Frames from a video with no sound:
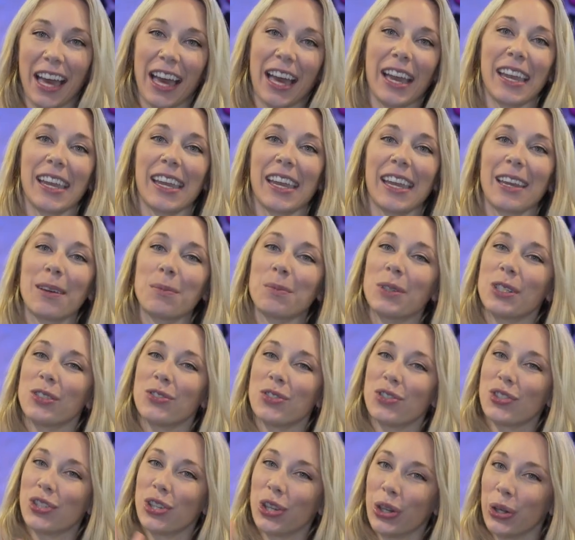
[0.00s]
I am
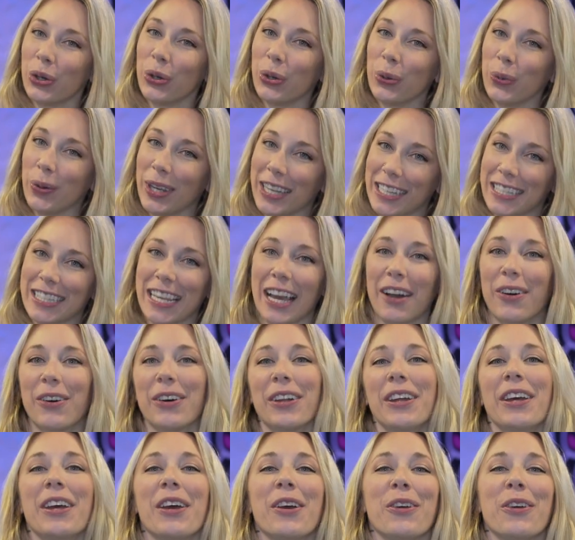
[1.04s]
2 weeks out